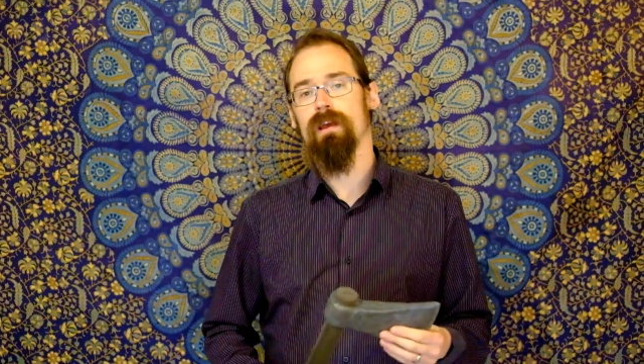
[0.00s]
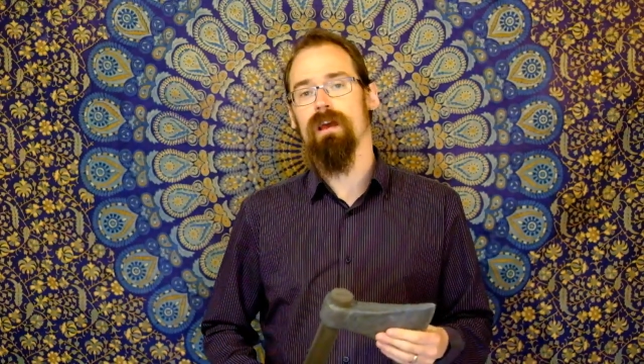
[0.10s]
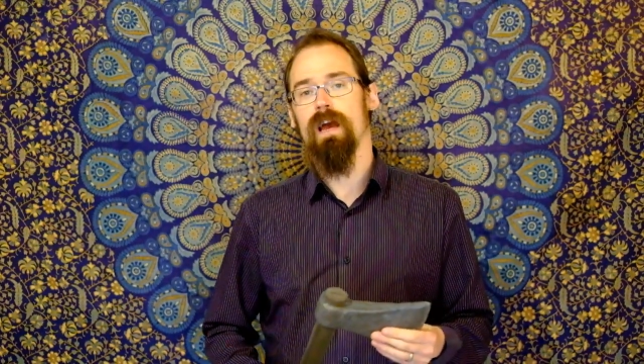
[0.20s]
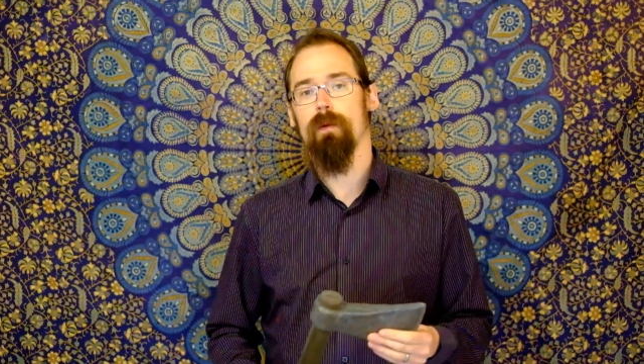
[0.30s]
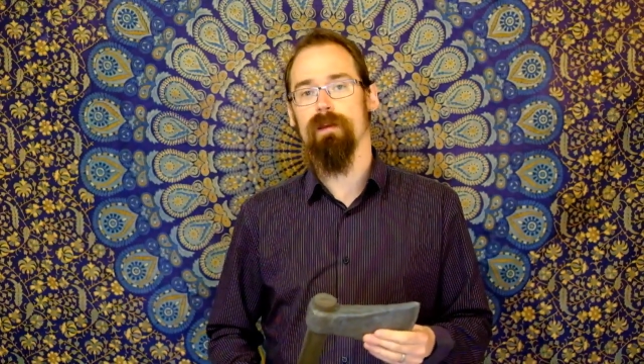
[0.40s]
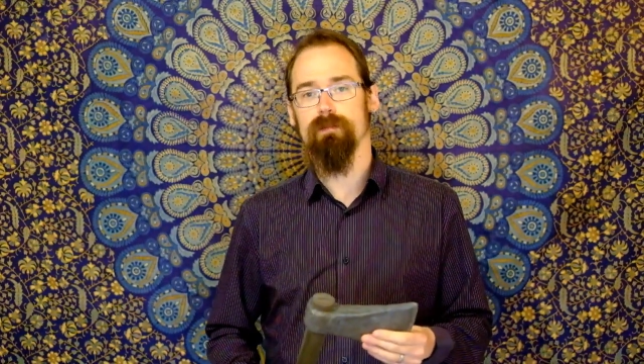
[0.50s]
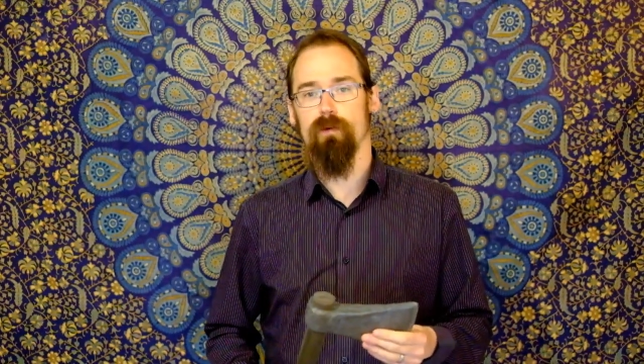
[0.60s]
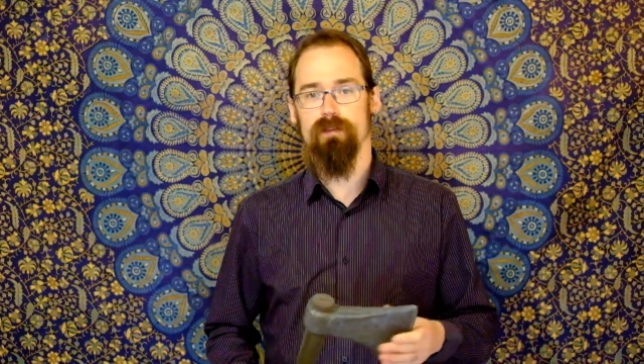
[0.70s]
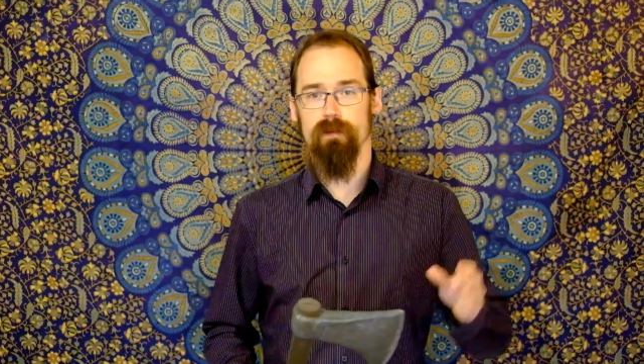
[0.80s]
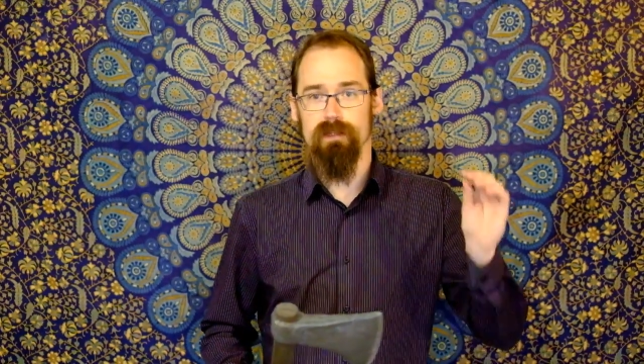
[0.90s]
as
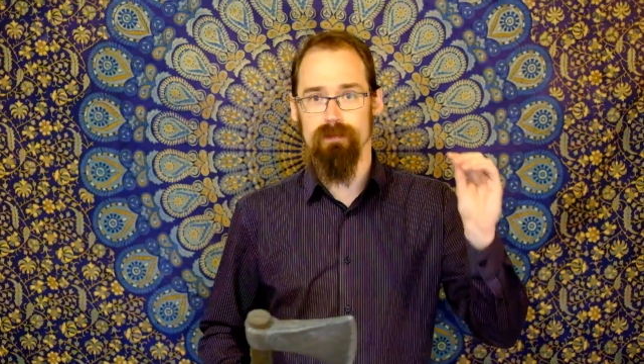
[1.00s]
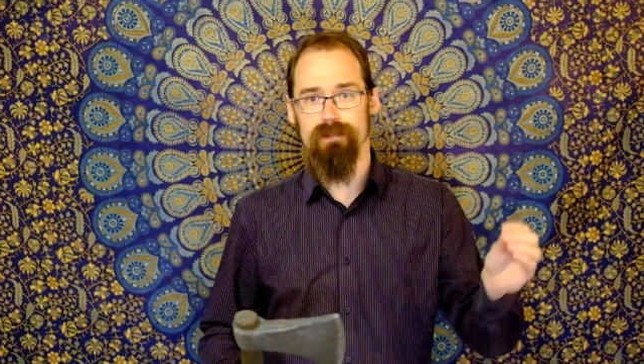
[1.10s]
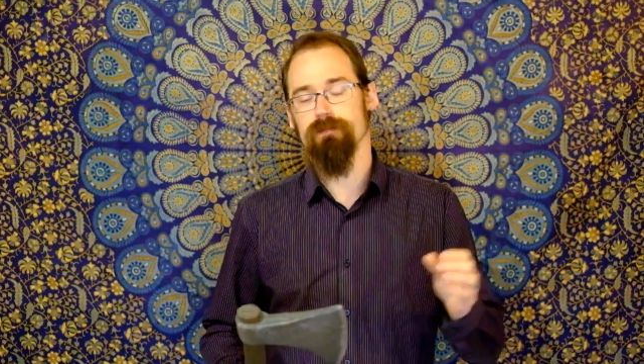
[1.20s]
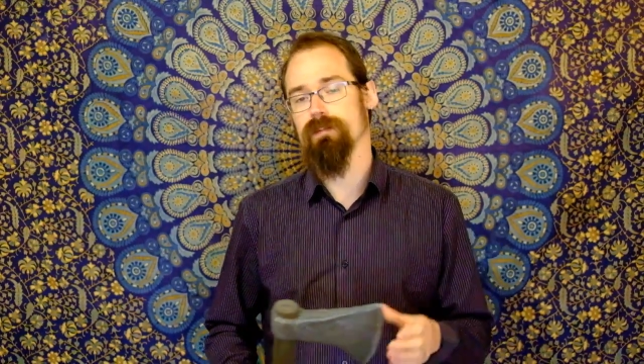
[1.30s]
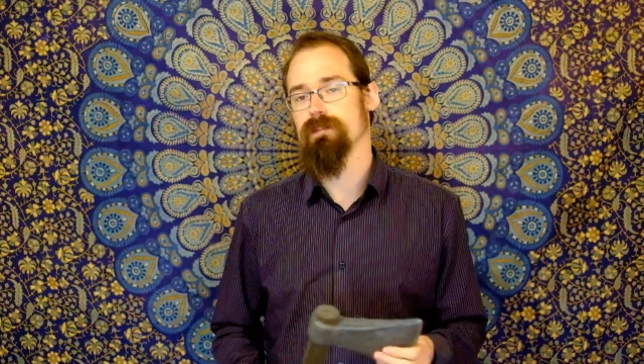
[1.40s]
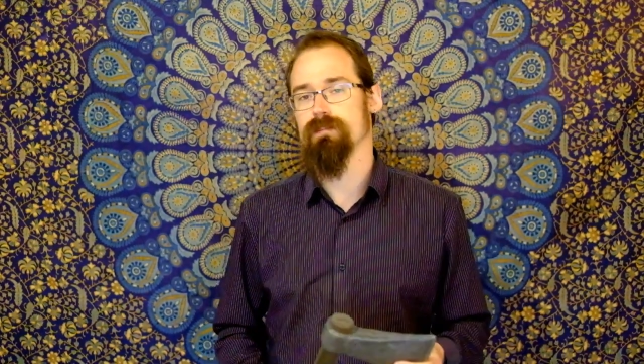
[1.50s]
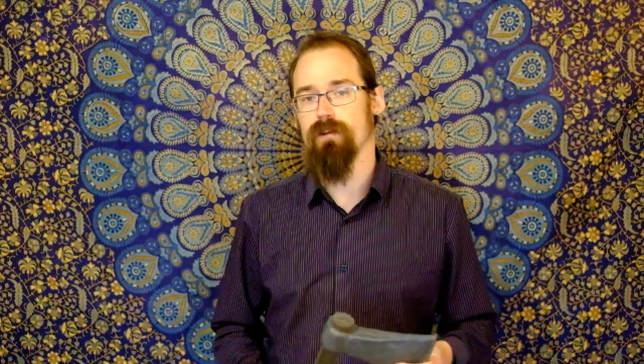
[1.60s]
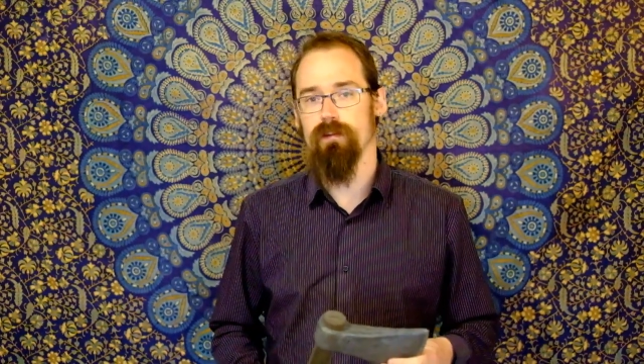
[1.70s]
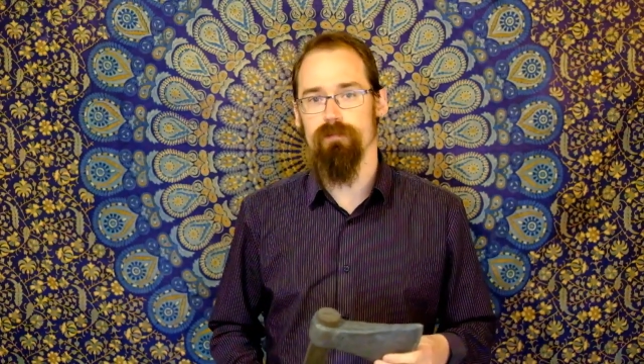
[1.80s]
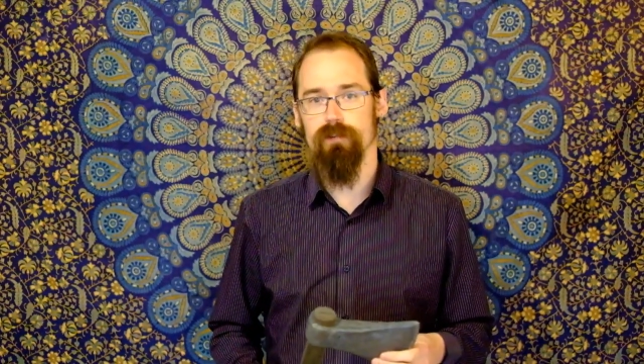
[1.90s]
opposed to being specifically
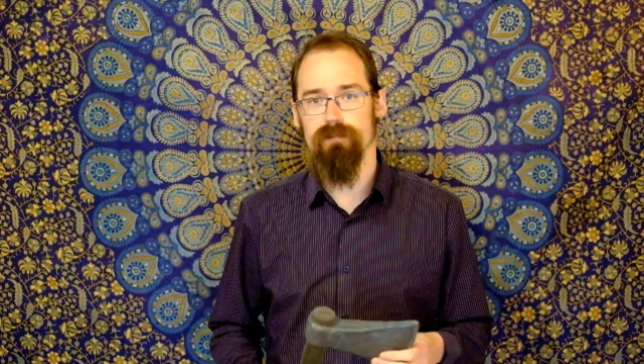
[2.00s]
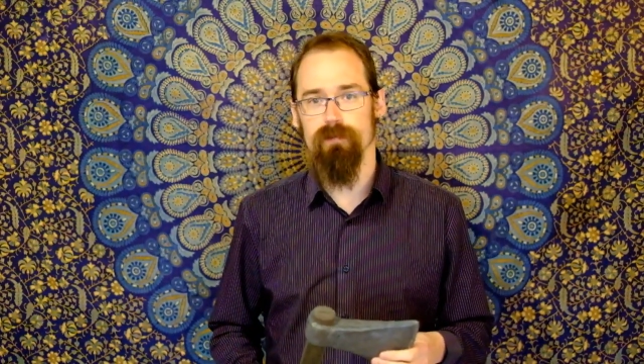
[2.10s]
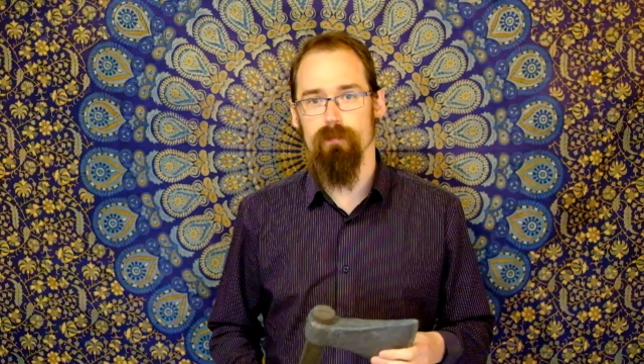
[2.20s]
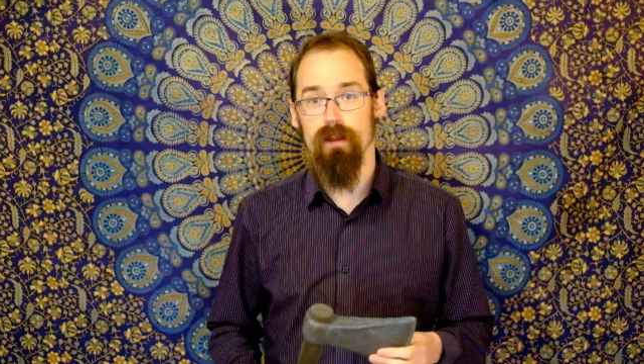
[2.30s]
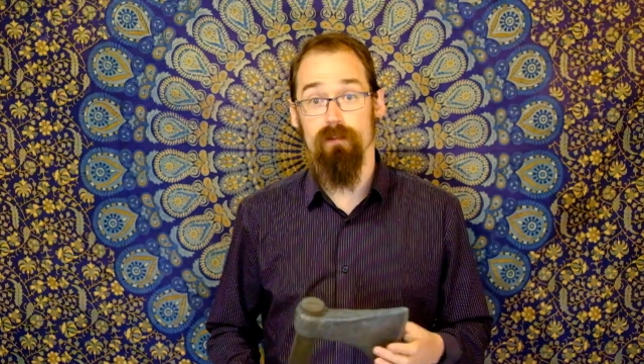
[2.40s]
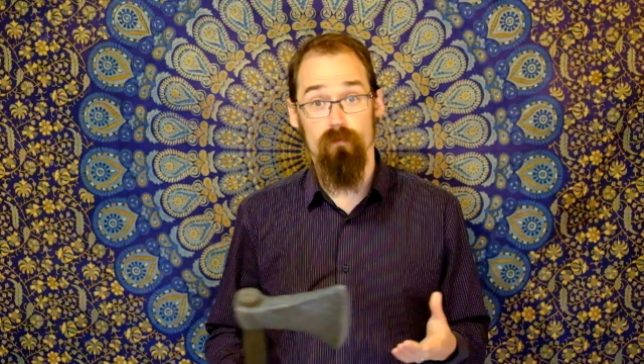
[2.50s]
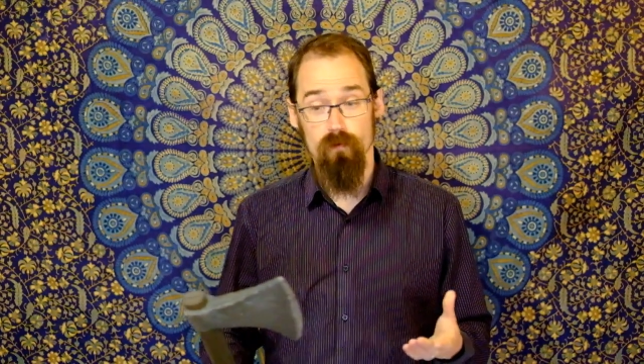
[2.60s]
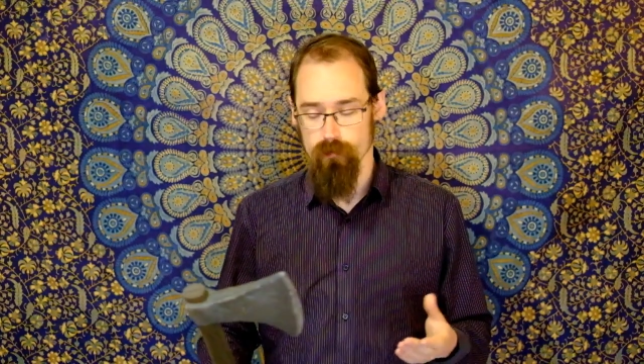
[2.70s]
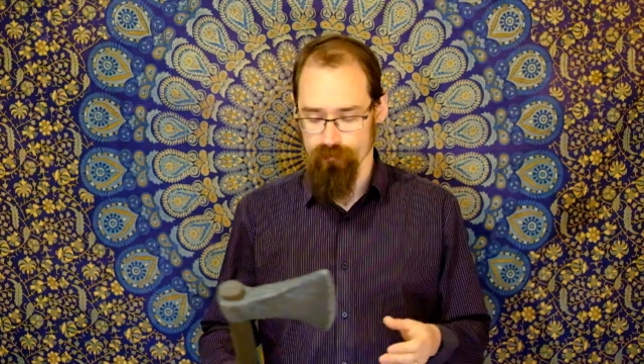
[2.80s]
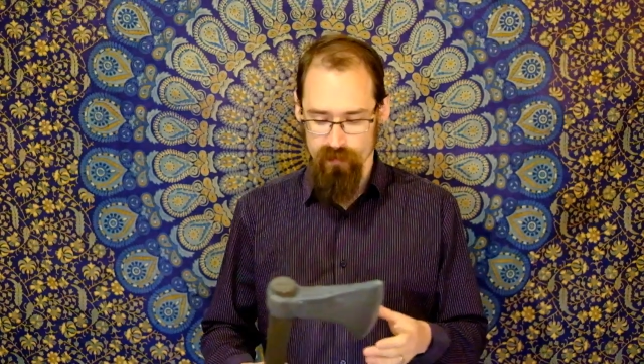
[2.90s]
designed for use in battle and war.